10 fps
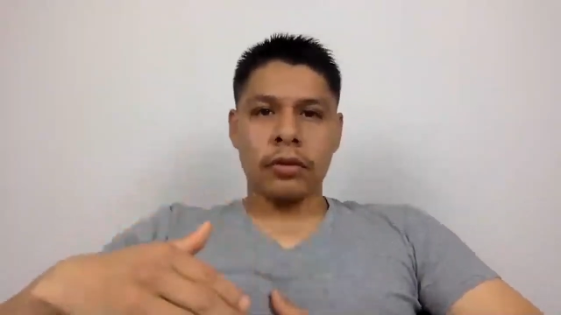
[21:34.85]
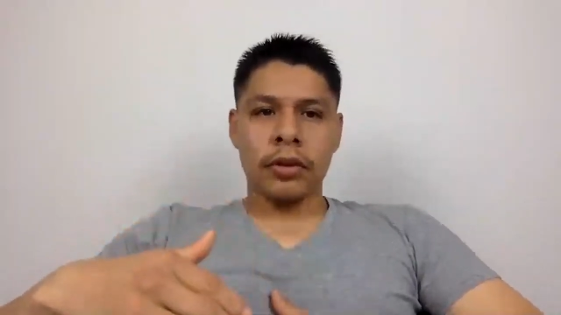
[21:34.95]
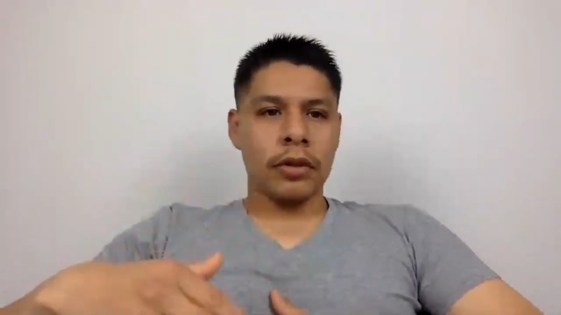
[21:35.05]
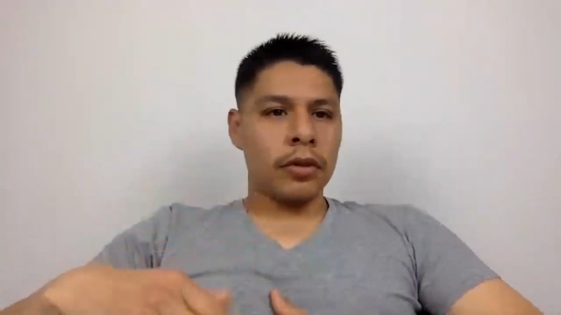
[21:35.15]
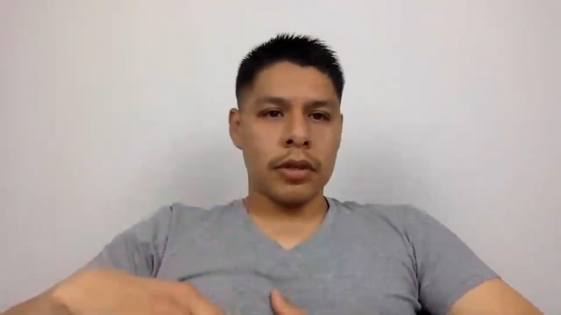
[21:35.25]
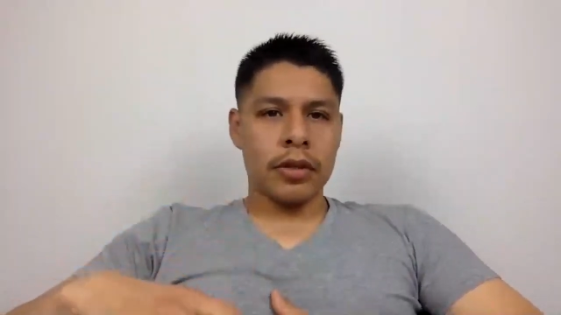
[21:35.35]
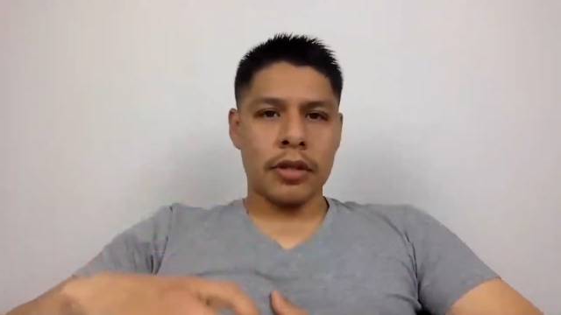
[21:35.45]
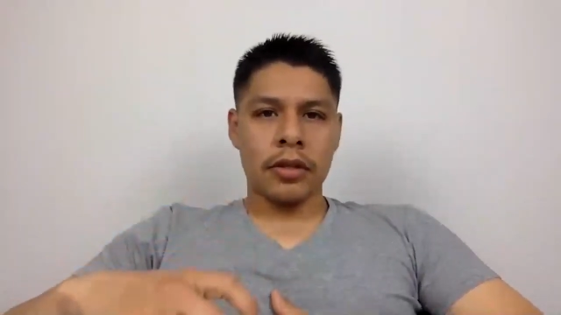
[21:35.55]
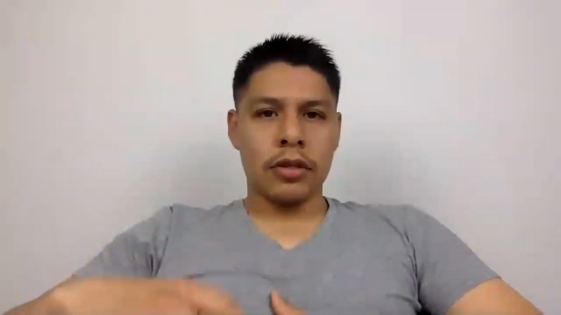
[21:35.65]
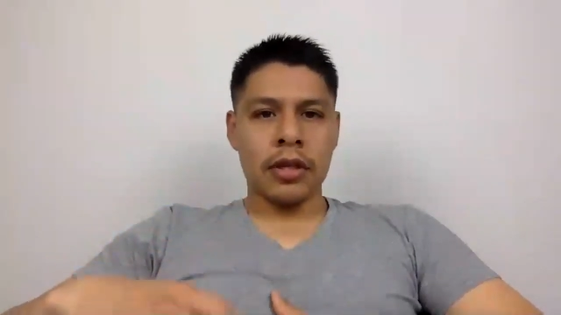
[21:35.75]
you know,
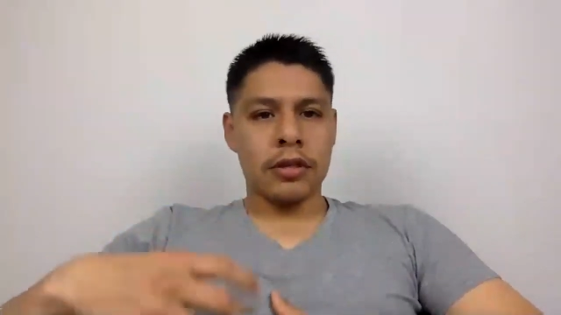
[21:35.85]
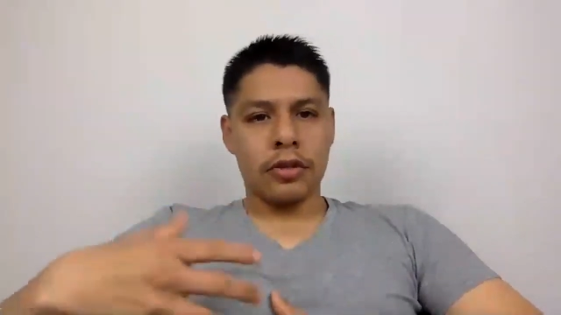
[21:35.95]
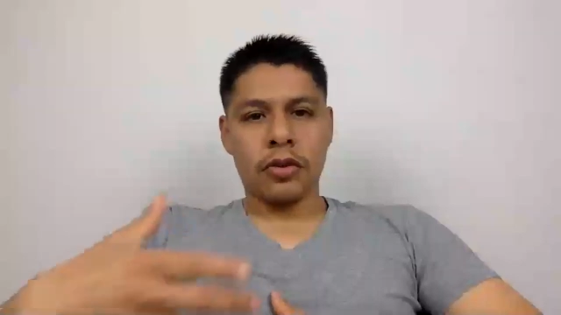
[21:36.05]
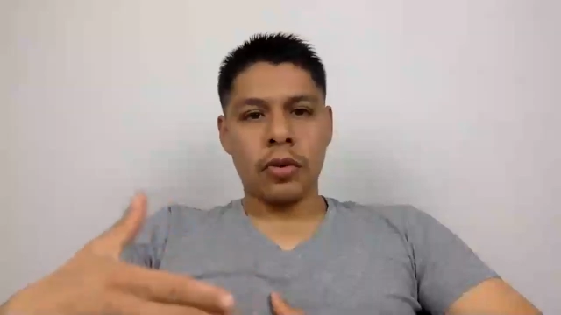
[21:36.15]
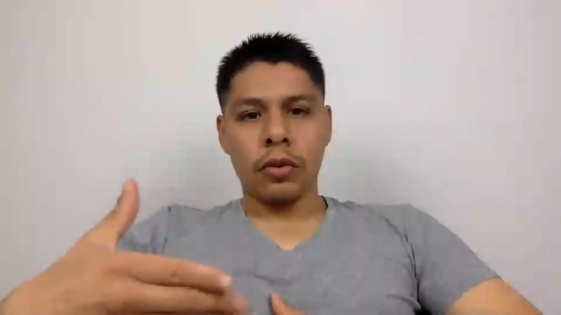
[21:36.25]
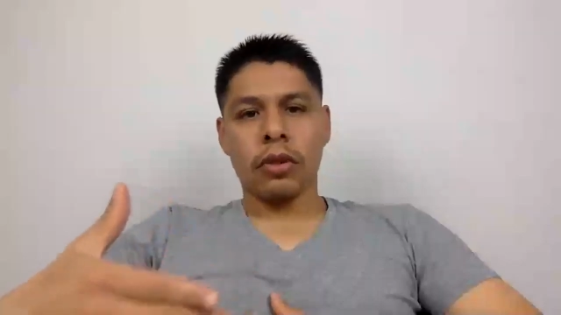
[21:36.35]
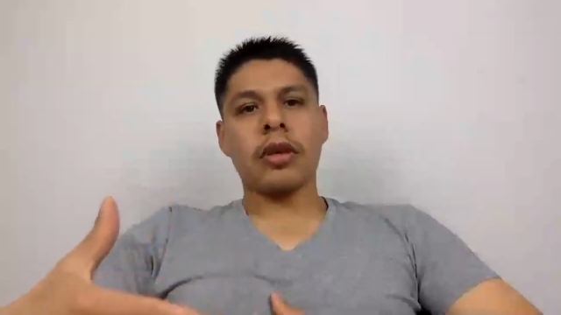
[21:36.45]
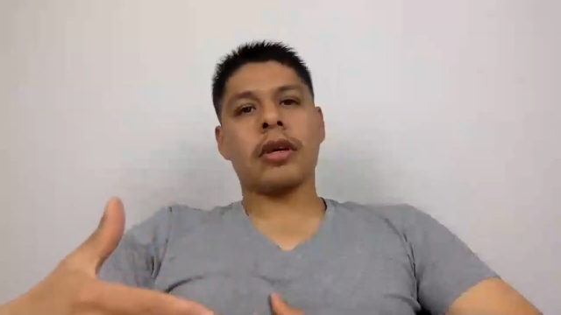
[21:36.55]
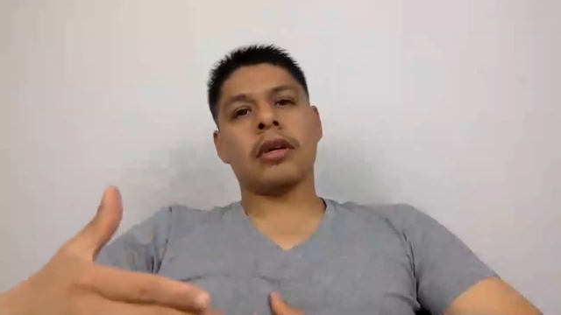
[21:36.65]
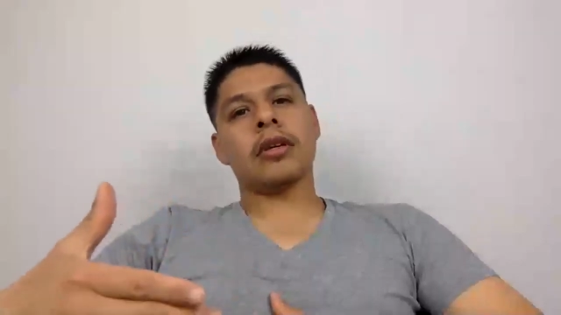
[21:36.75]
it's a true
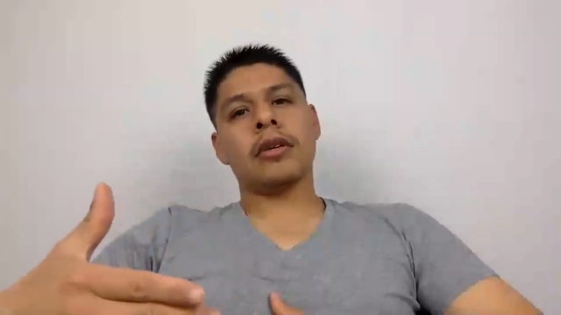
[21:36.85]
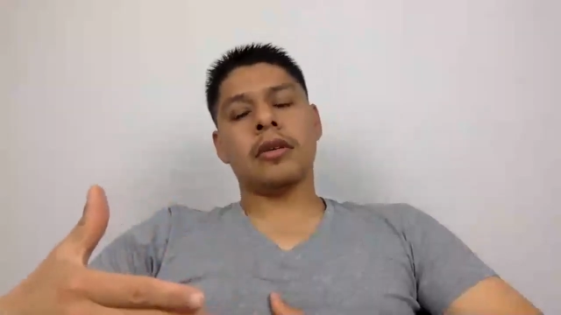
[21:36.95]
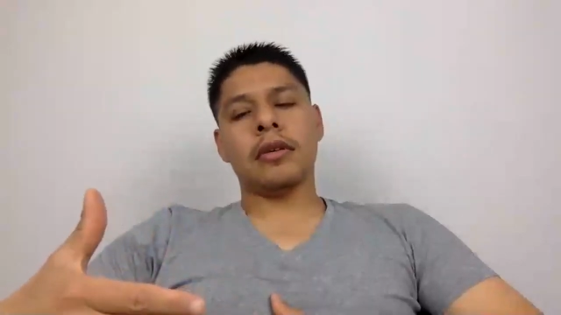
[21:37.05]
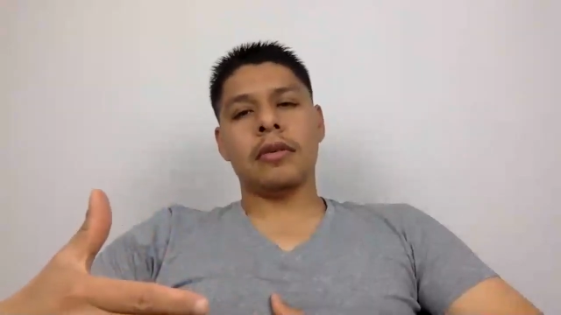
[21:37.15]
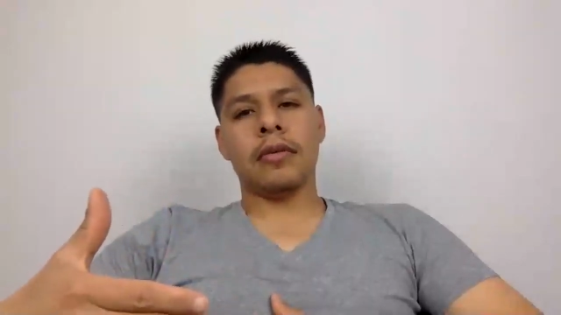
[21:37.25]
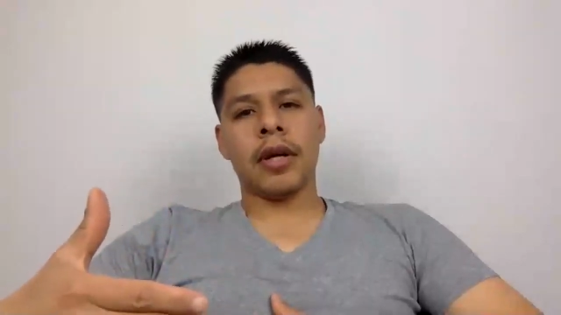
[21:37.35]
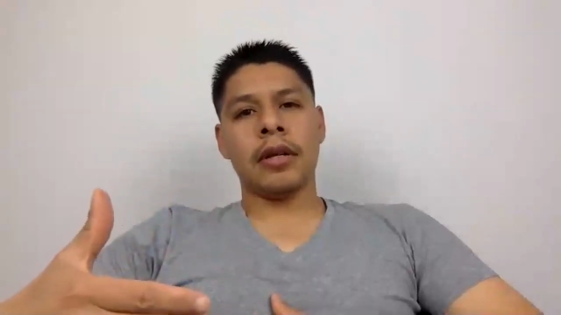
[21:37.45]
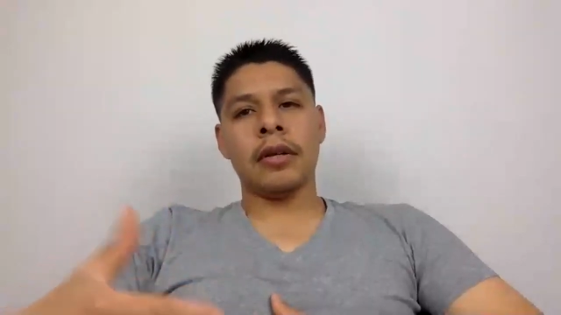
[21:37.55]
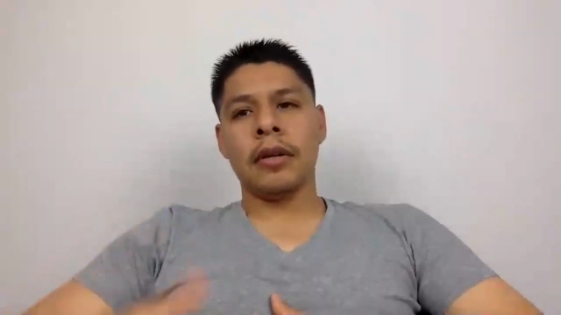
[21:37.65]
thing, right?